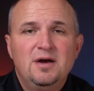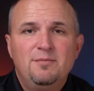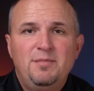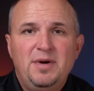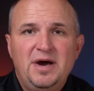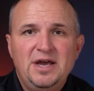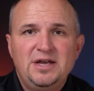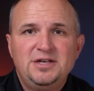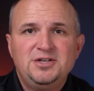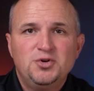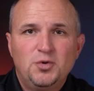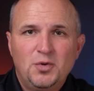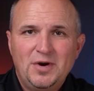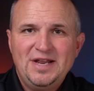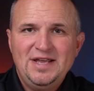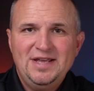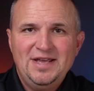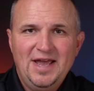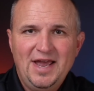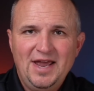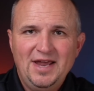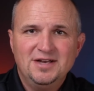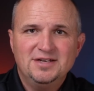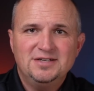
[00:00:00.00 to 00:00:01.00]
by
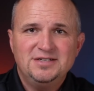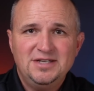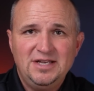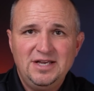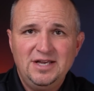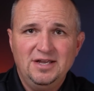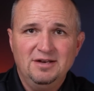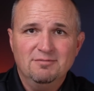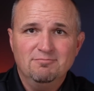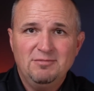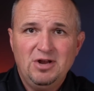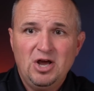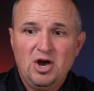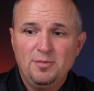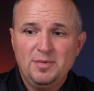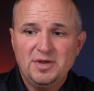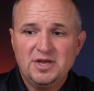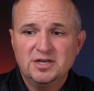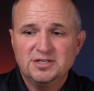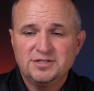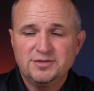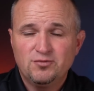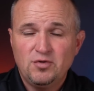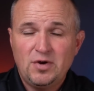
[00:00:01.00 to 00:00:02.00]
twenty eighteen. Now,
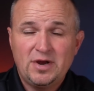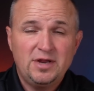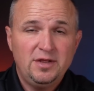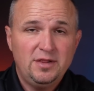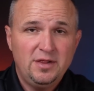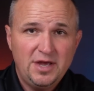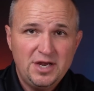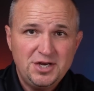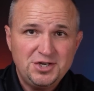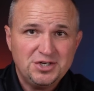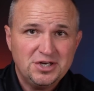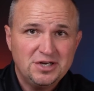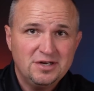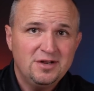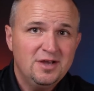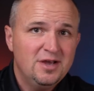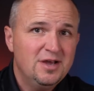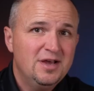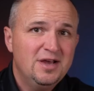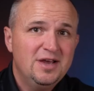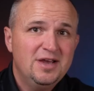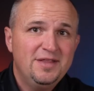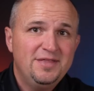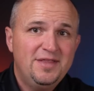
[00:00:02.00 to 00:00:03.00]
because of regulation,
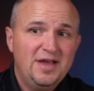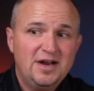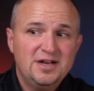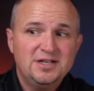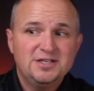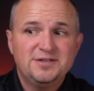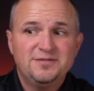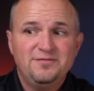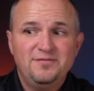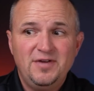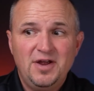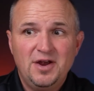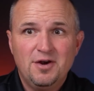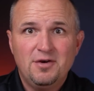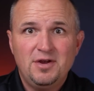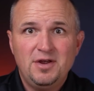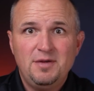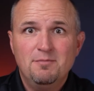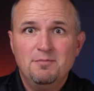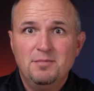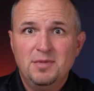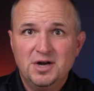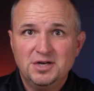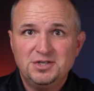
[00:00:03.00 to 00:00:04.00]
that is
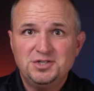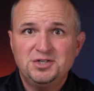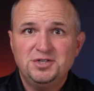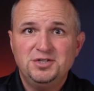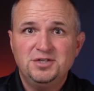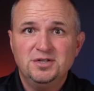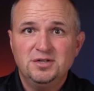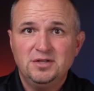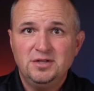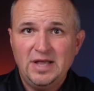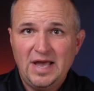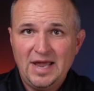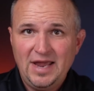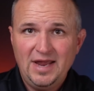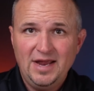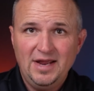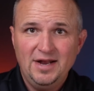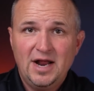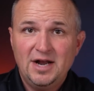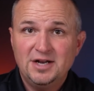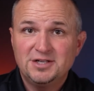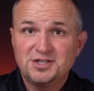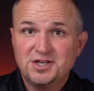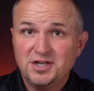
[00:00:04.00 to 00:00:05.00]
very much
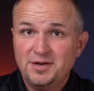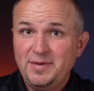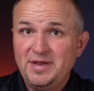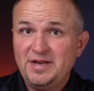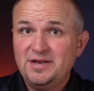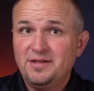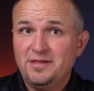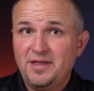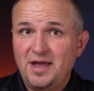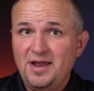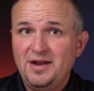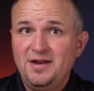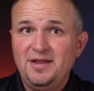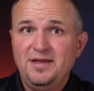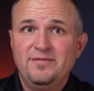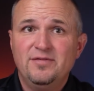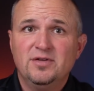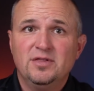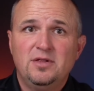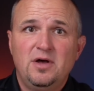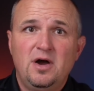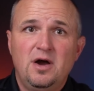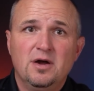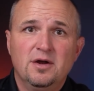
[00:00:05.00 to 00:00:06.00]
delayed, and it's going to be delayed
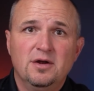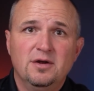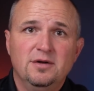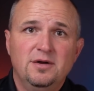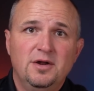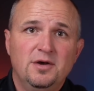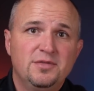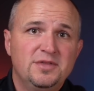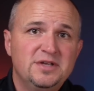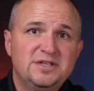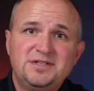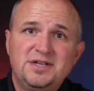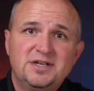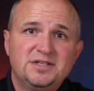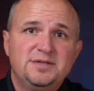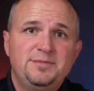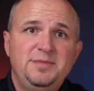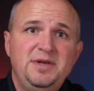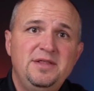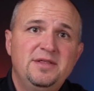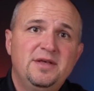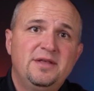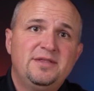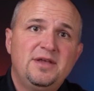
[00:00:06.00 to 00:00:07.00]
even longer. Now, this doesn't
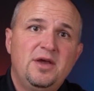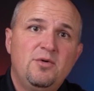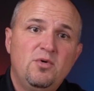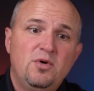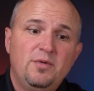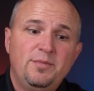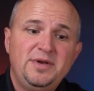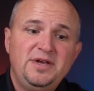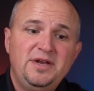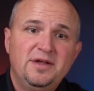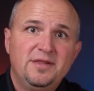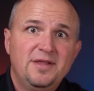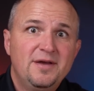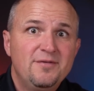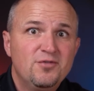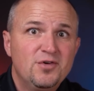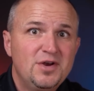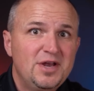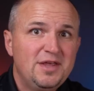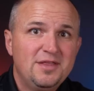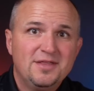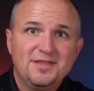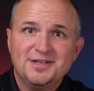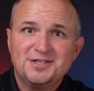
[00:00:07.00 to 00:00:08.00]
mean that they will be
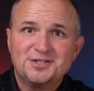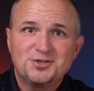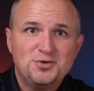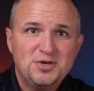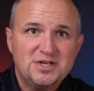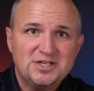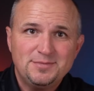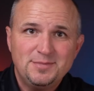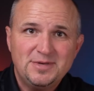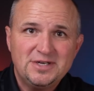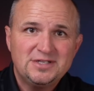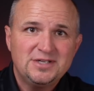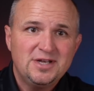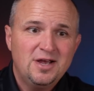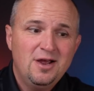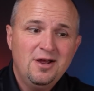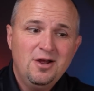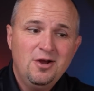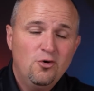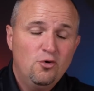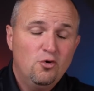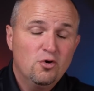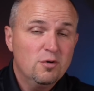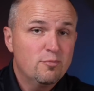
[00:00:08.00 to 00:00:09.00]
delivering this Christmas
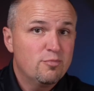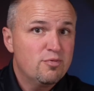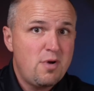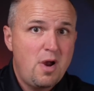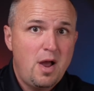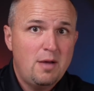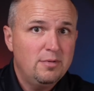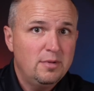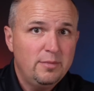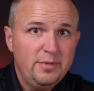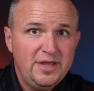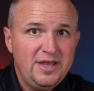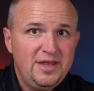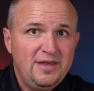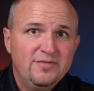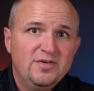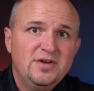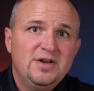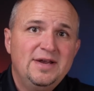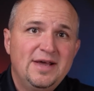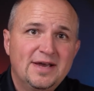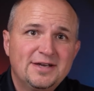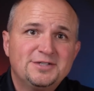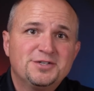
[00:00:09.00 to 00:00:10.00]
or probably
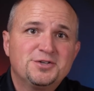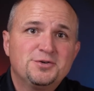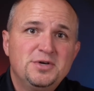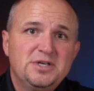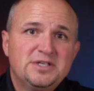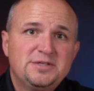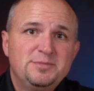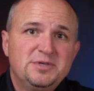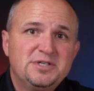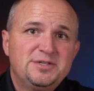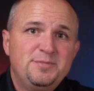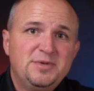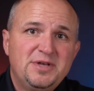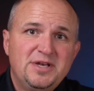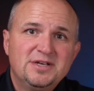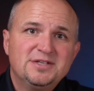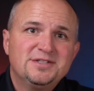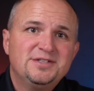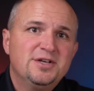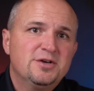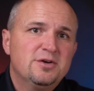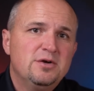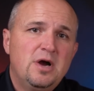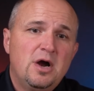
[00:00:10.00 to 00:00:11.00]
even next Christmas,
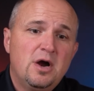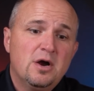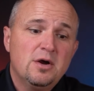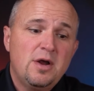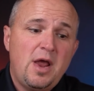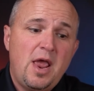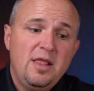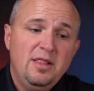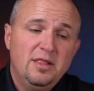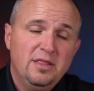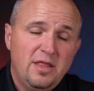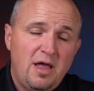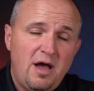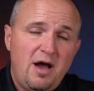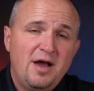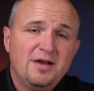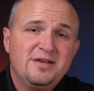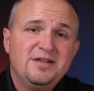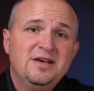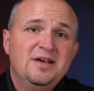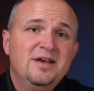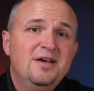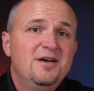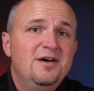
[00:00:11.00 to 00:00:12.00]
because there are a
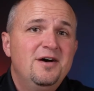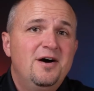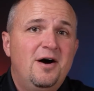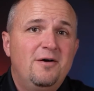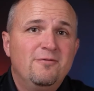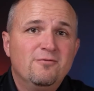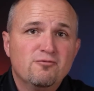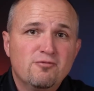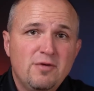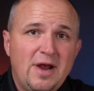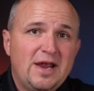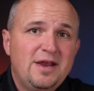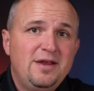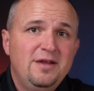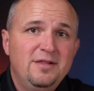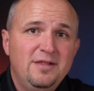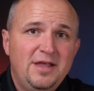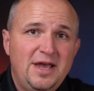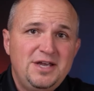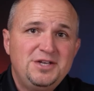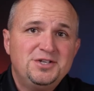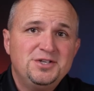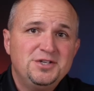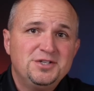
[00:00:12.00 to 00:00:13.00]
lot of
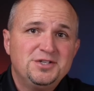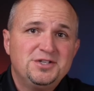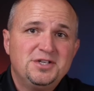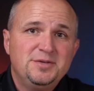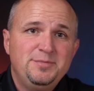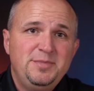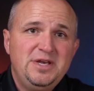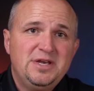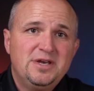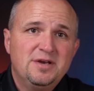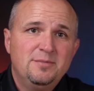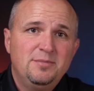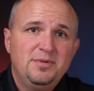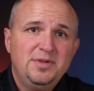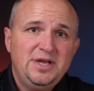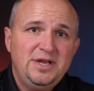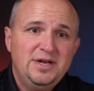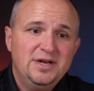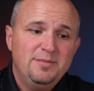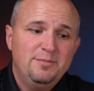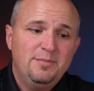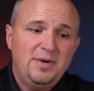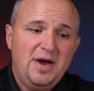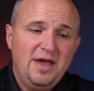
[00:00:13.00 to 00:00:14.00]
regulations to be
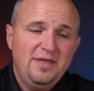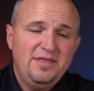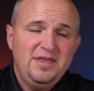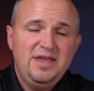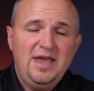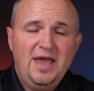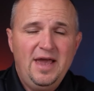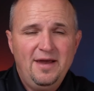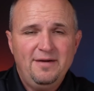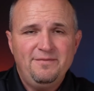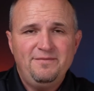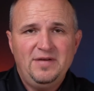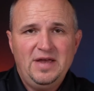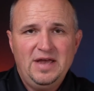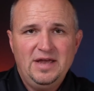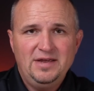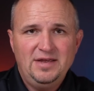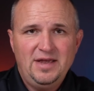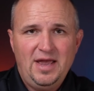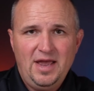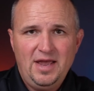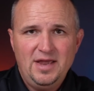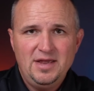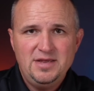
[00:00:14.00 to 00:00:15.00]
completed by the F
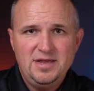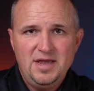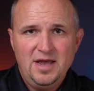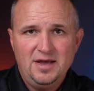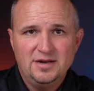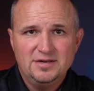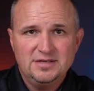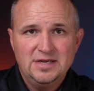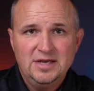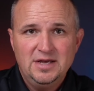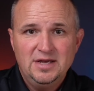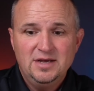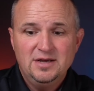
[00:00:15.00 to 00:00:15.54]
A A yet,